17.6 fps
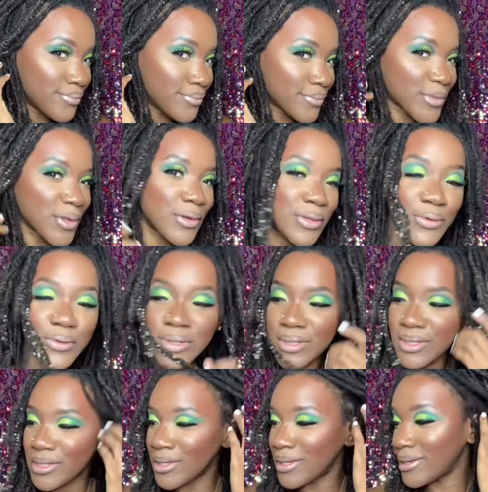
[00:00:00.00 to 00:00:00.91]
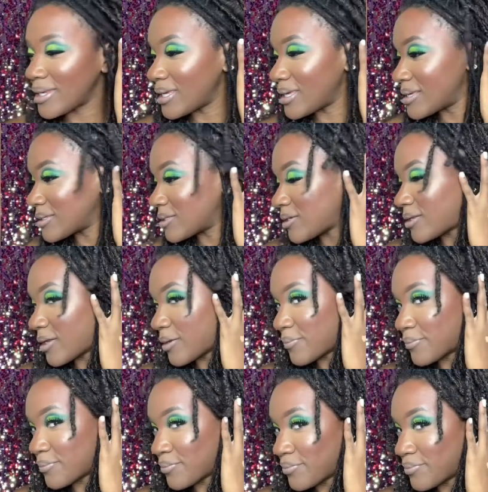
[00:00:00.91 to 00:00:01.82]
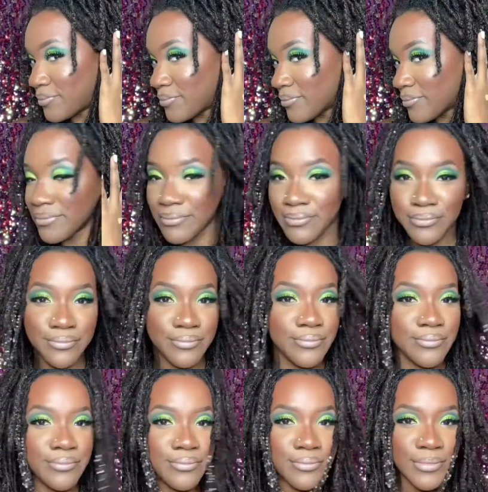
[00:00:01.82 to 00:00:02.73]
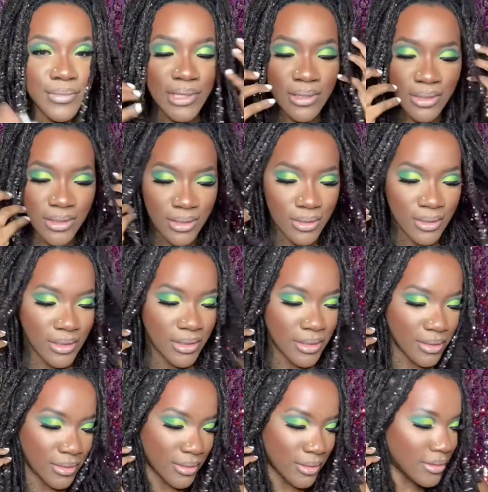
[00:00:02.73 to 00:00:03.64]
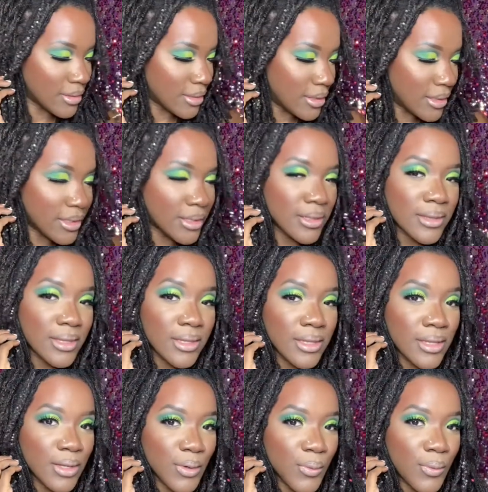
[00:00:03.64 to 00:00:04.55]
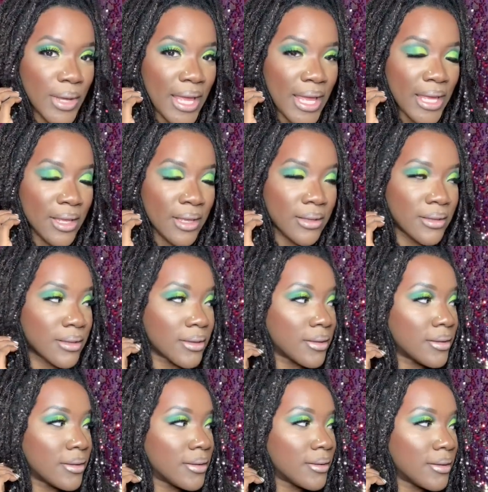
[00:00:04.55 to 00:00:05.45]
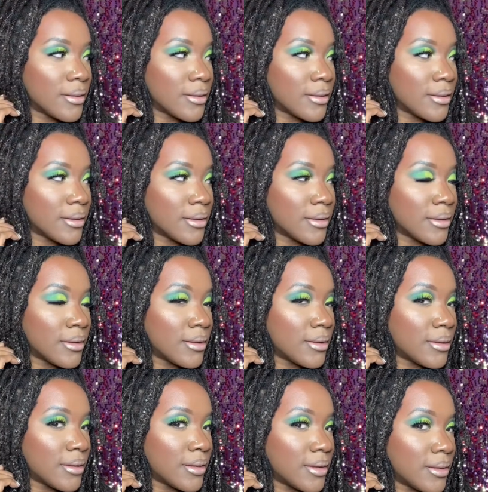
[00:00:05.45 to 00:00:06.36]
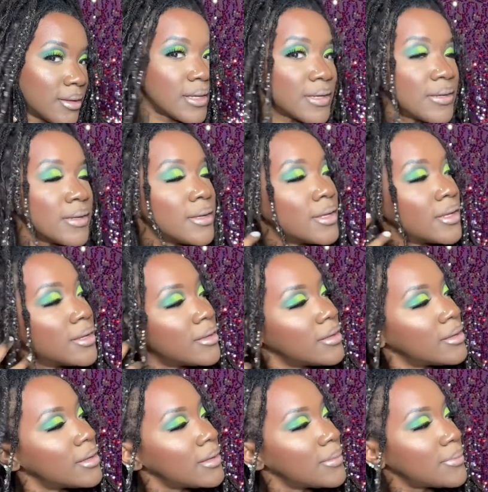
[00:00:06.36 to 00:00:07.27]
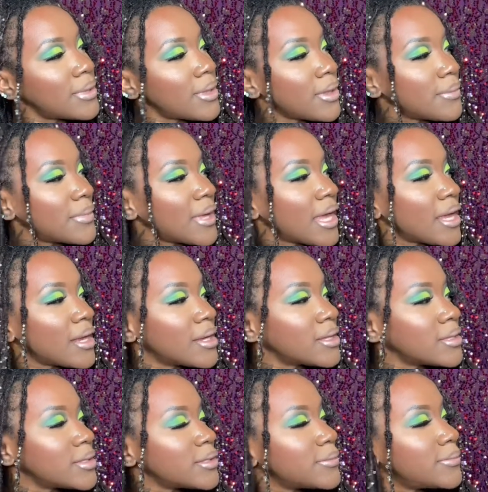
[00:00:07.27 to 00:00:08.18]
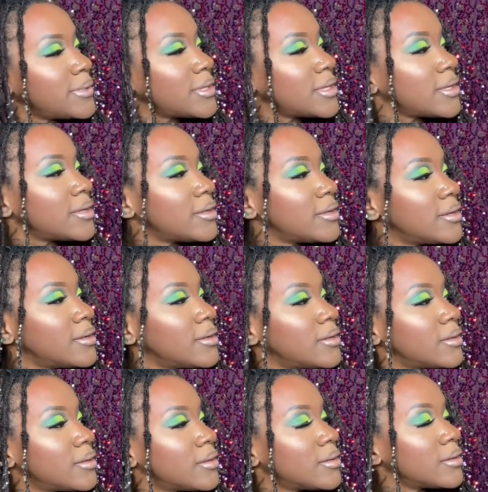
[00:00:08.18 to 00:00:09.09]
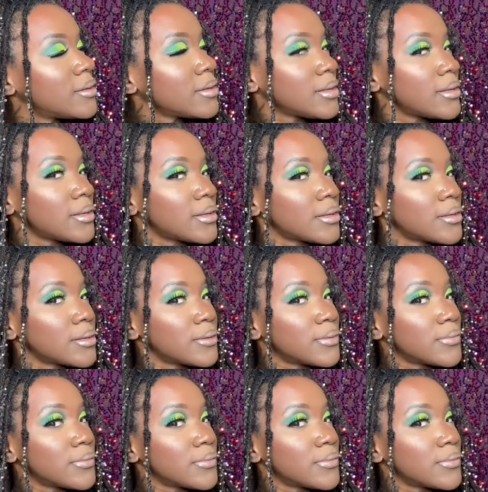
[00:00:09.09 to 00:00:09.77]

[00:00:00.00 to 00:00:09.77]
of this, you know, the look away. You know, play with my hair a little bit, you know.